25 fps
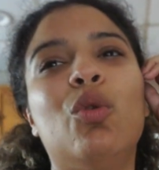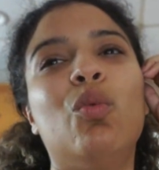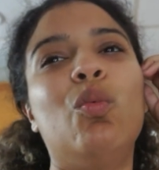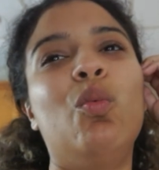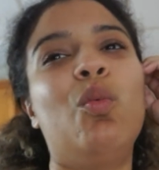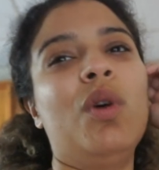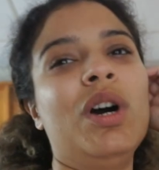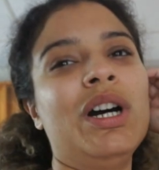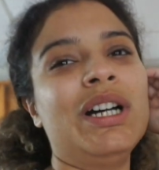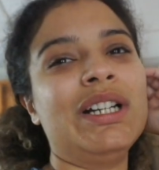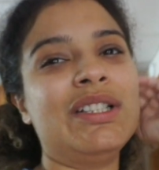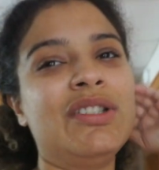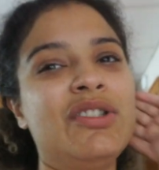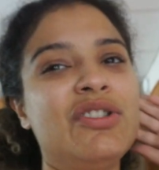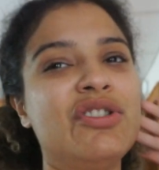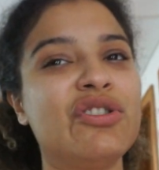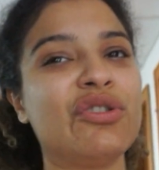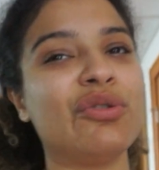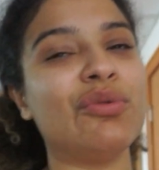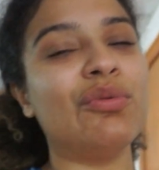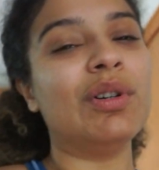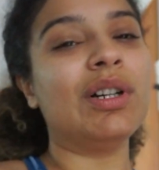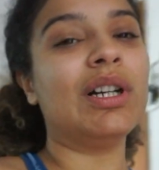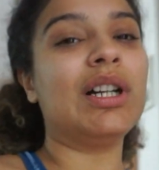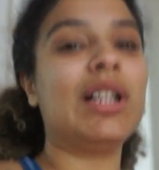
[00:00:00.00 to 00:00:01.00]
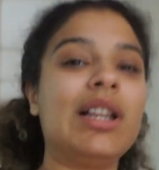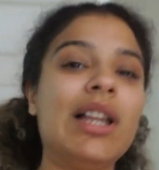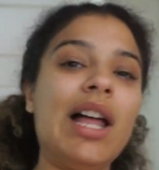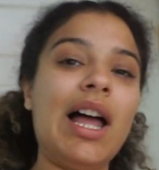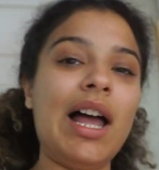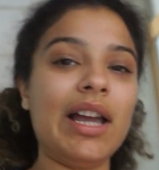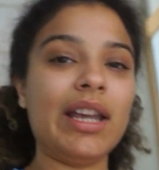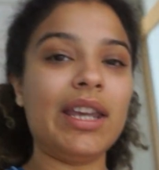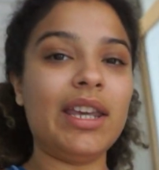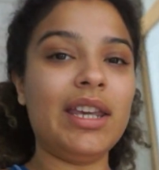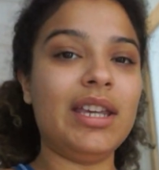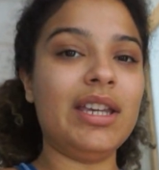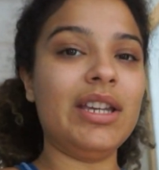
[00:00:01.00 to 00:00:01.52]
1, 2
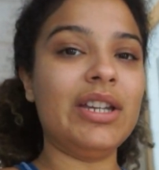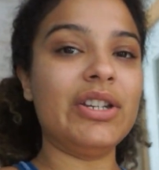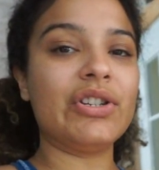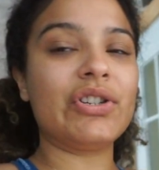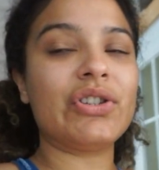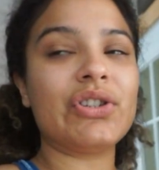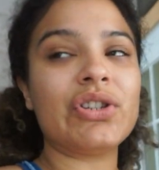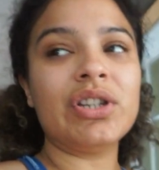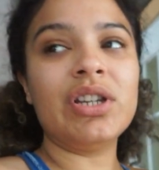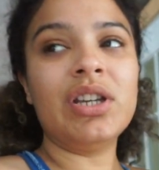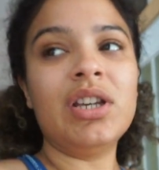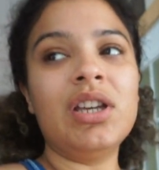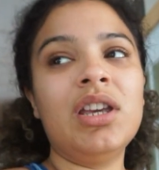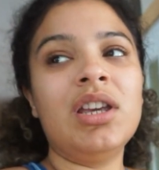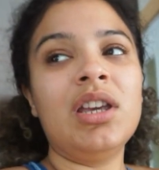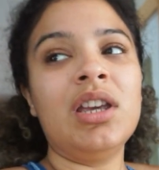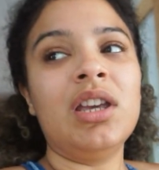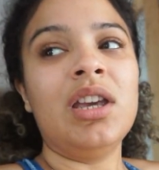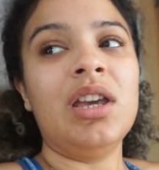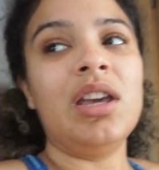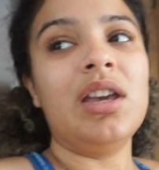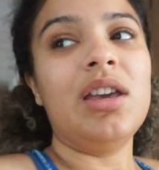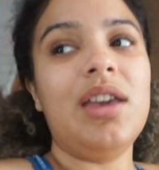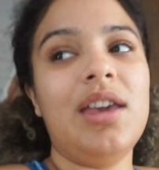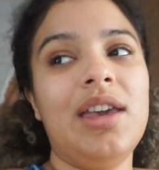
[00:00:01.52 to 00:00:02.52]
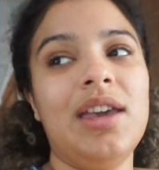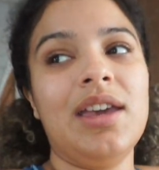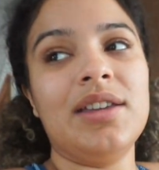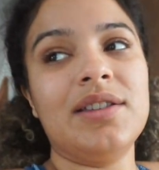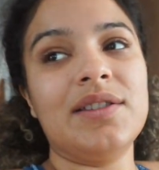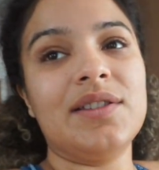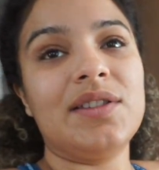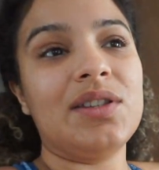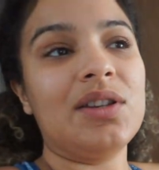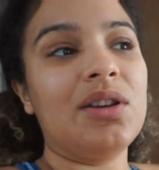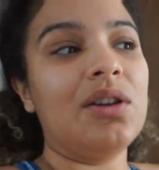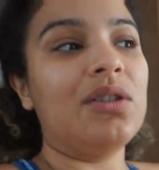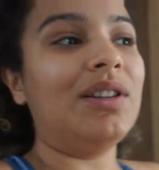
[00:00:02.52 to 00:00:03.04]
o'clock-ish.
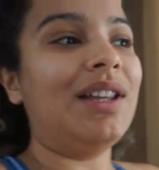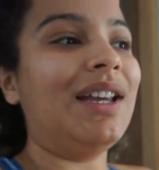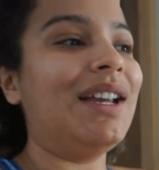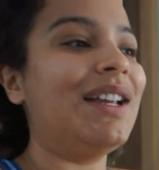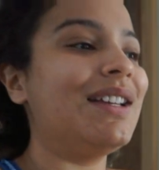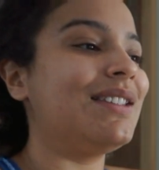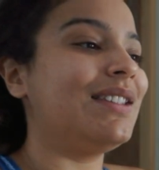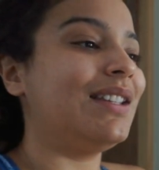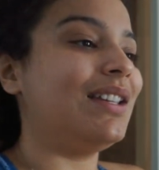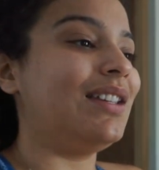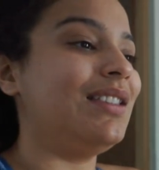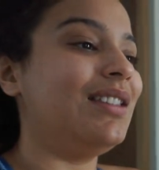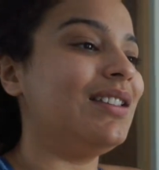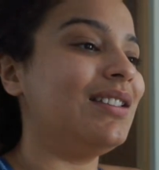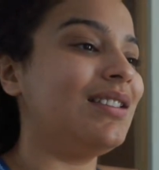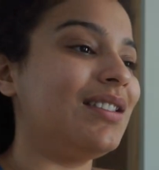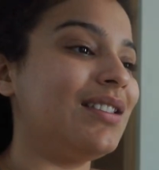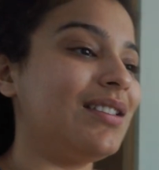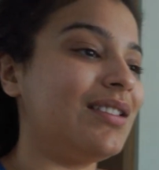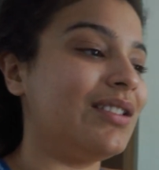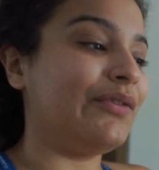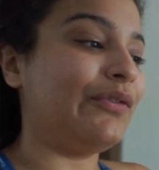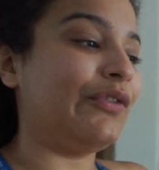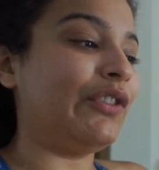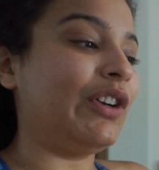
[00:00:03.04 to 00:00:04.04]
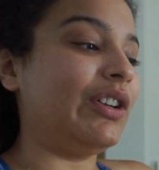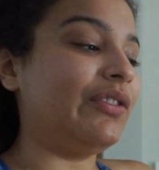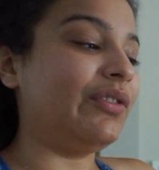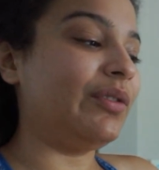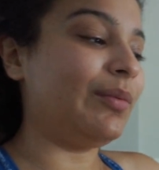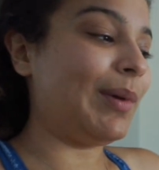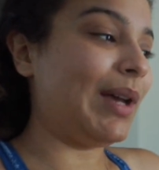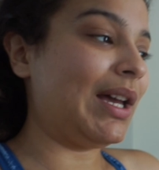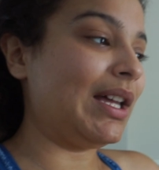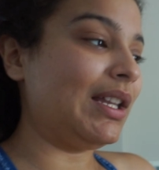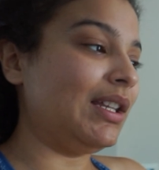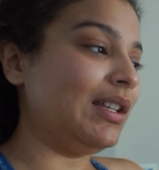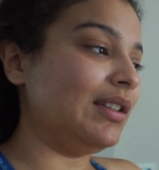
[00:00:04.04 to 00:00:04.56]
And so, like I said, this isn't for
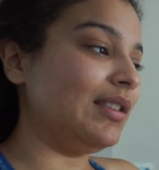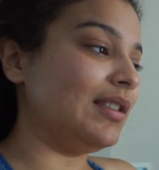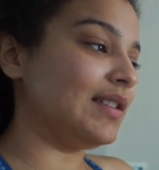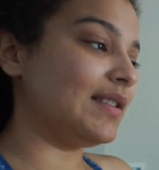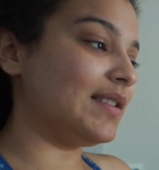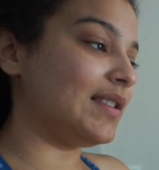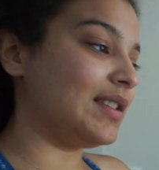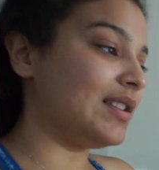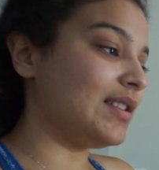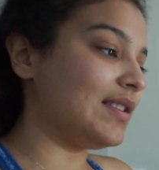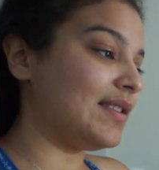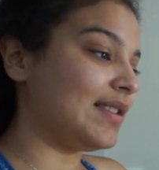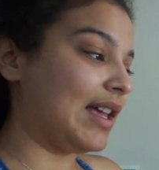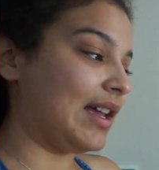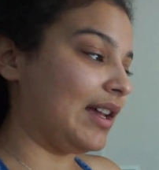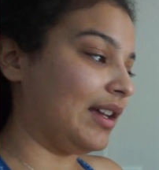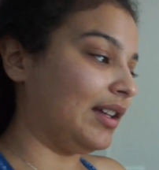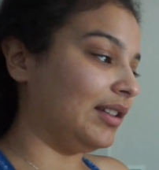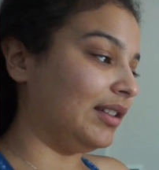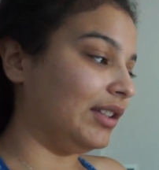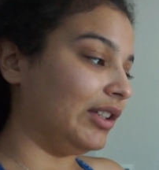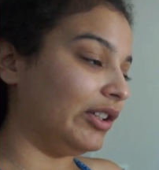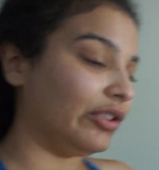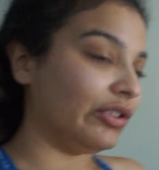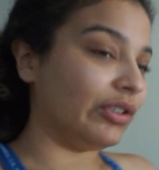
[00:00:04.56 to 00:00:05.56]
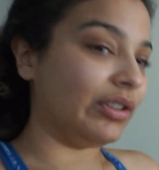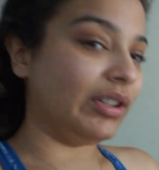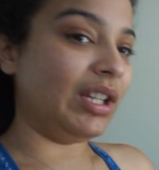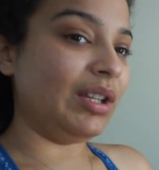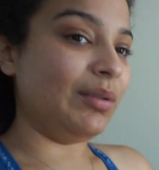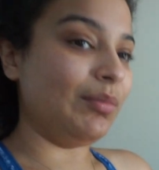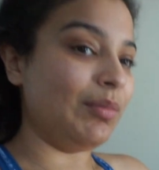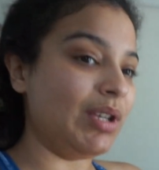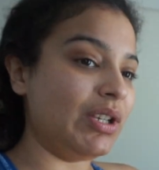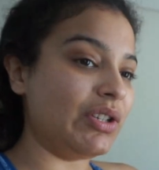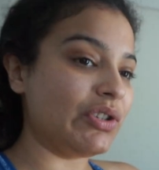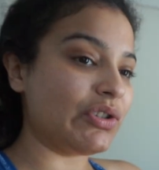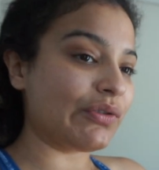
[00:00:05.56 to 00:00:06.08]
everybody. This is like literally
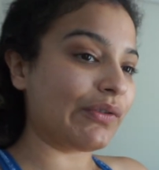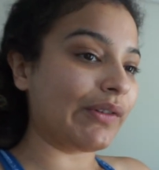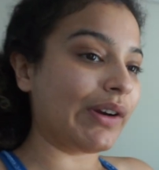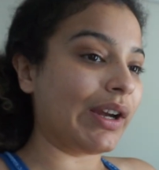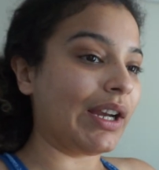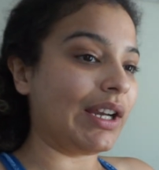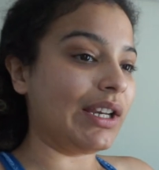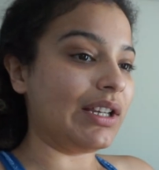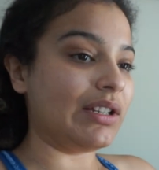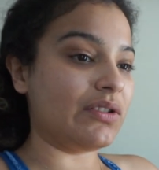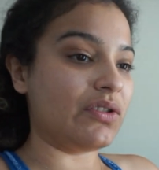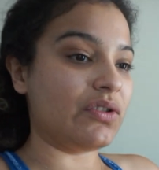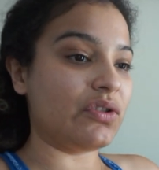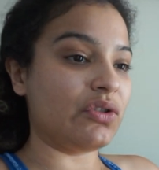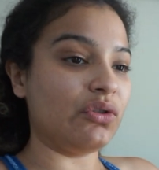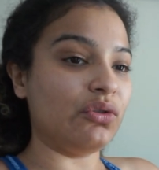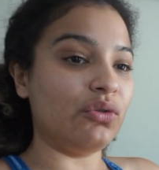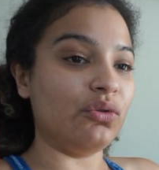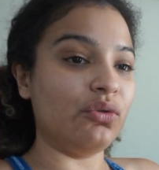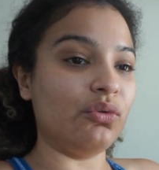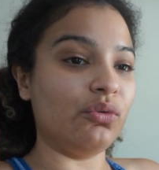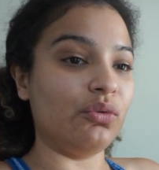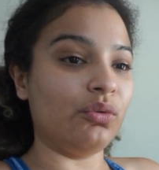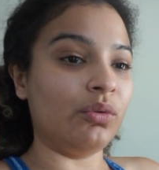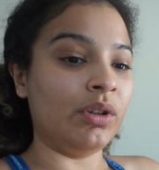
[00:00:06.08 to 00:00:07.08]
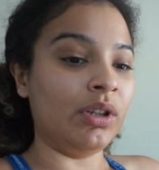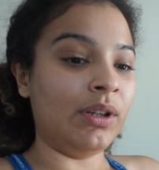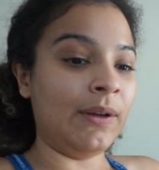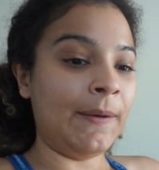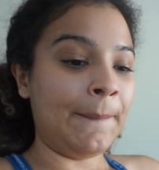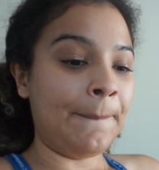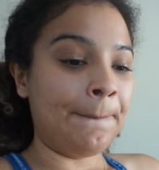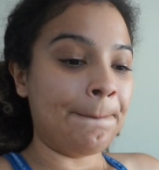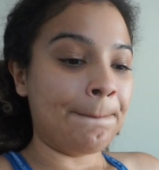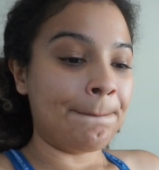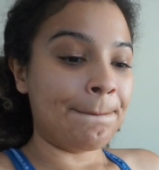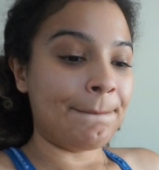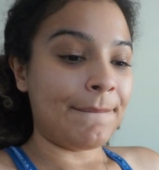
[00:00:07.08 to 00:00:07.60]
me trying to
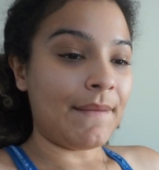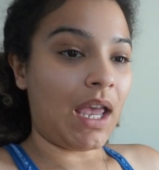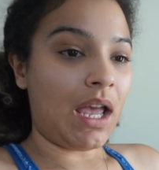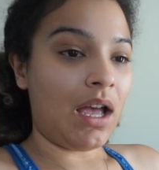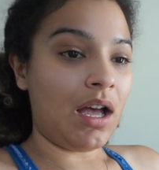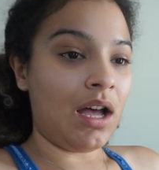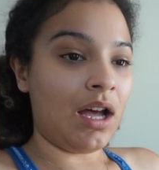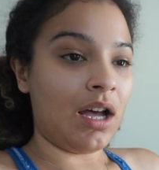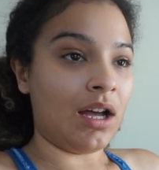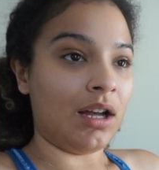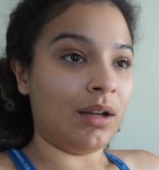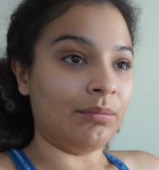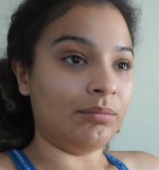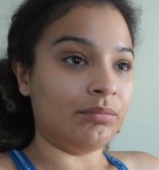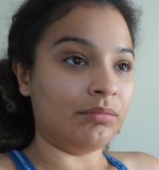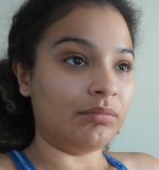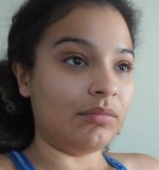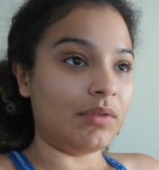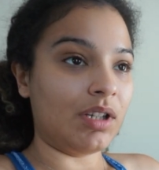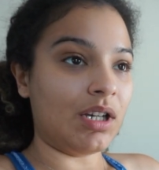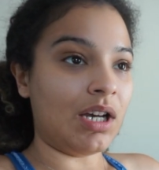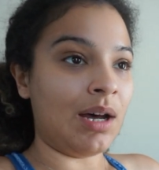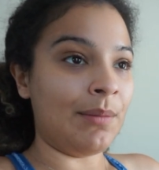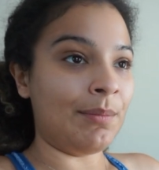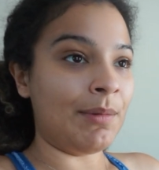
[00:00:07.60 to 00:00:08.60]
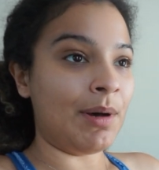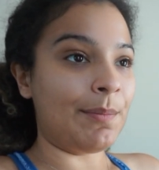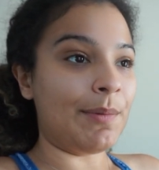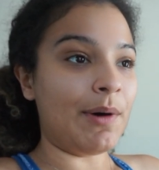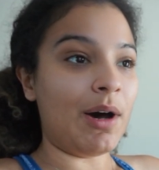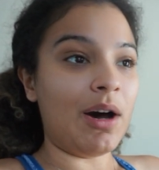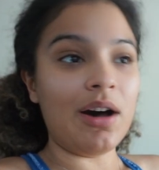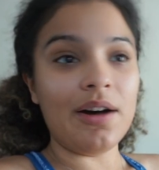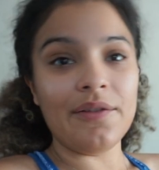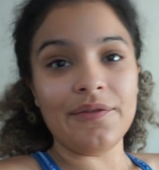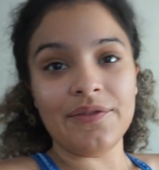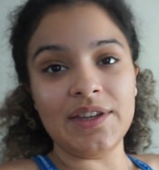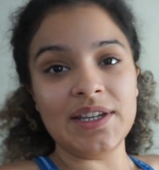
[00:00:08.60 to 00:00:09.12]
come up
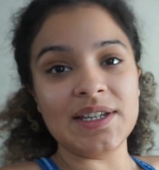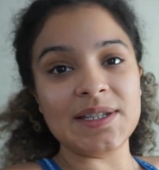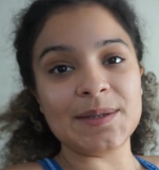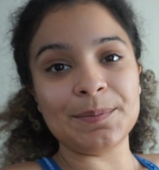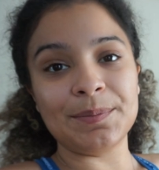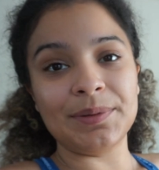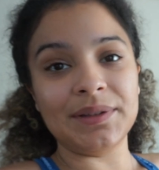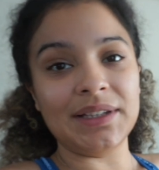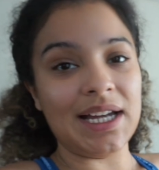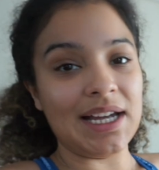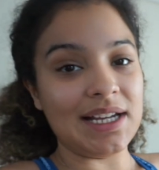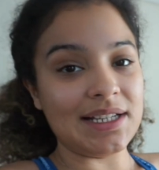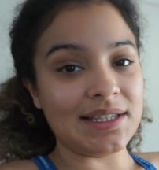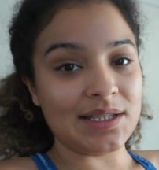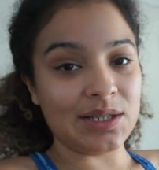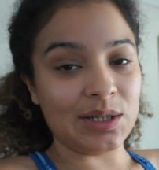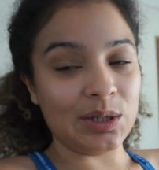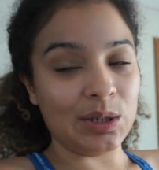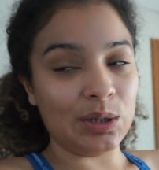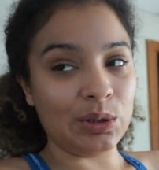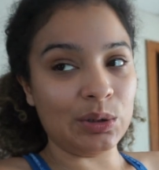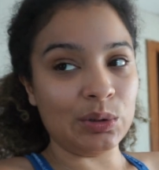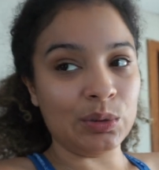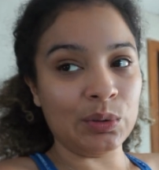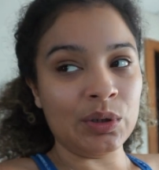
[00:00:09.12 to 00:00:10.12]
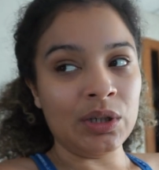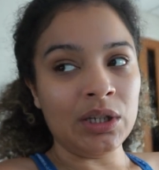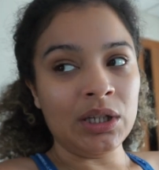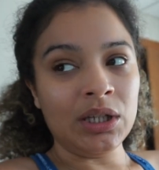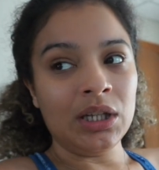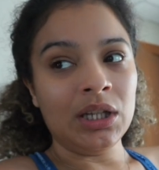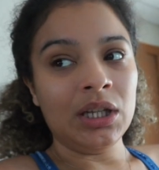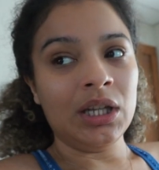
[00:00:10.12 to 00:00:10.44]
off this plateau